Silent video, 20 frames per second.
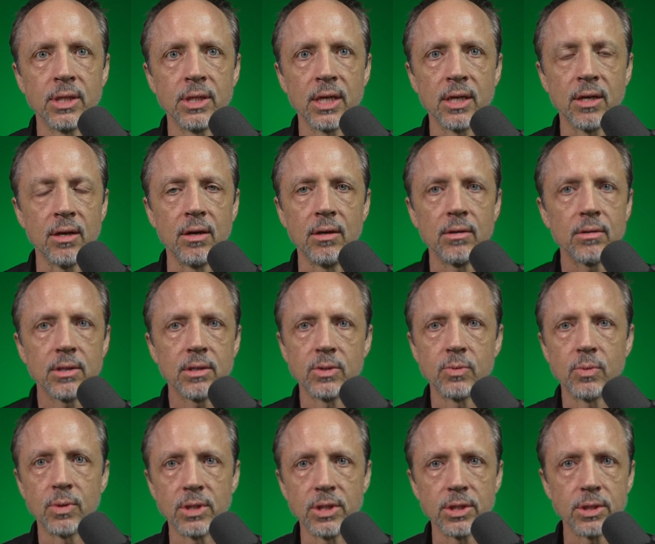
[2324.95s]
at all because
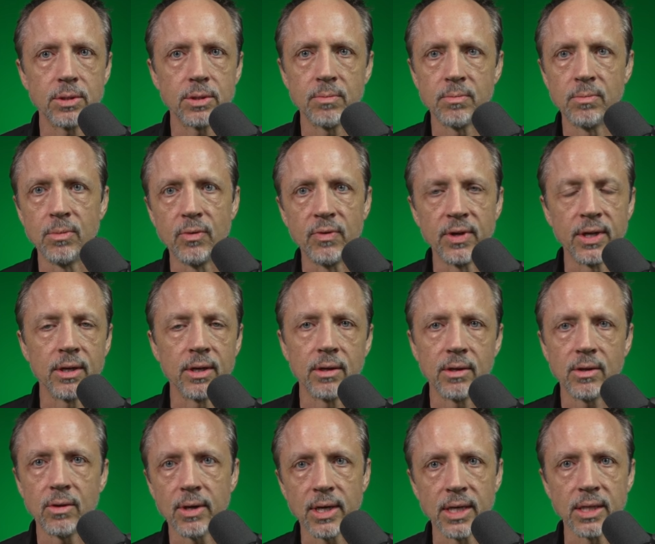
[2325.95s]
we're just moving
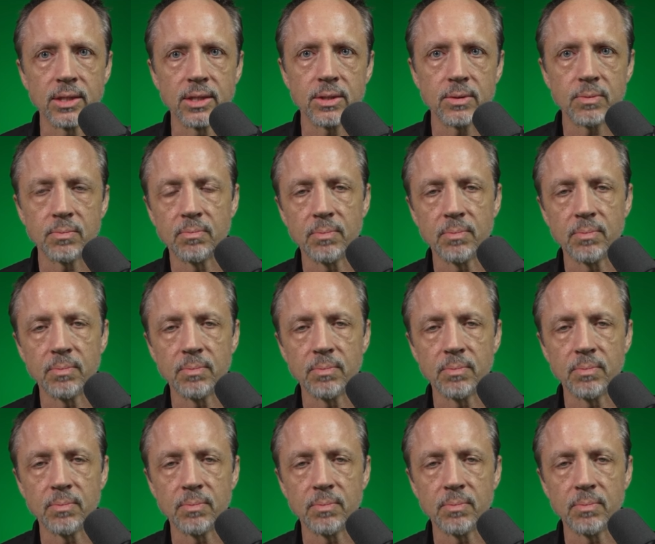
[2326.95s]
credits